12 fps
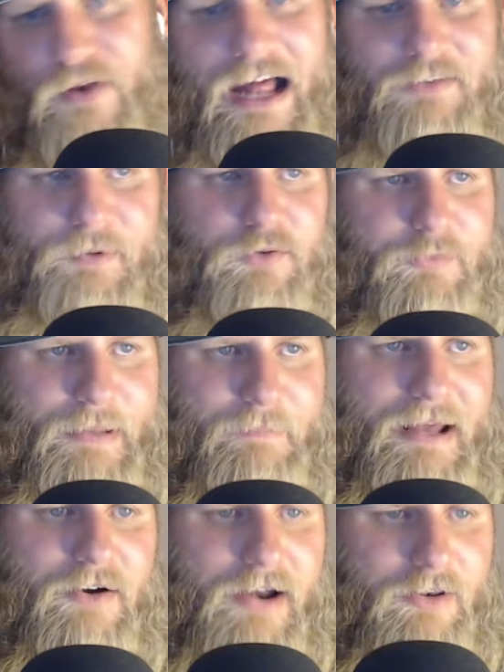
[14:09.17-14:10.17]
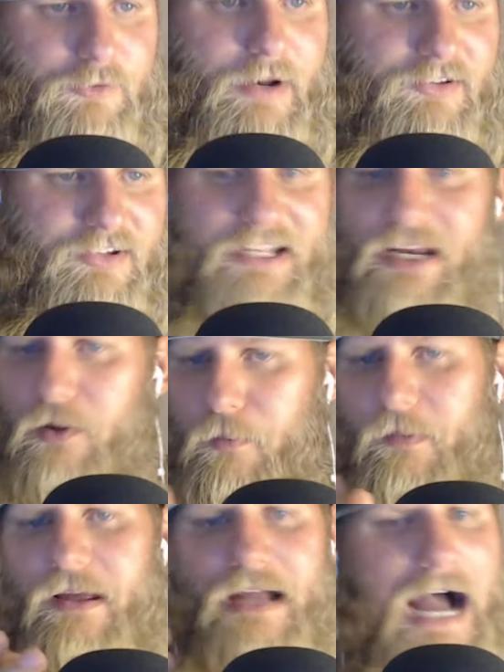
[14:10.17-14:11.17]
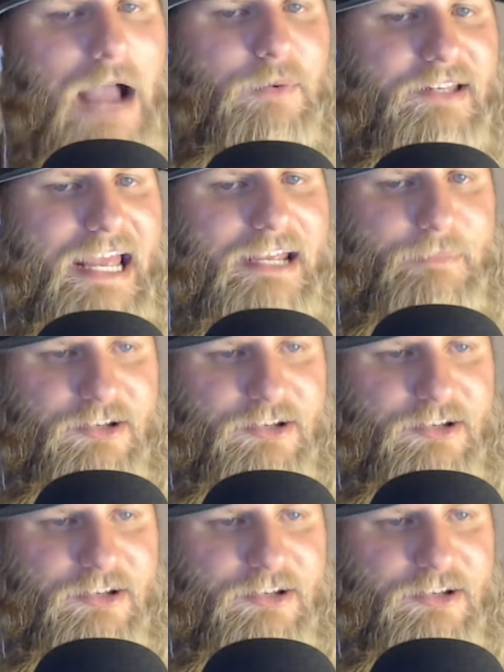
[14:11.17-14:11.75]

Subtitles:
you ask me who's going to be the better hitter the rest of the year, I would take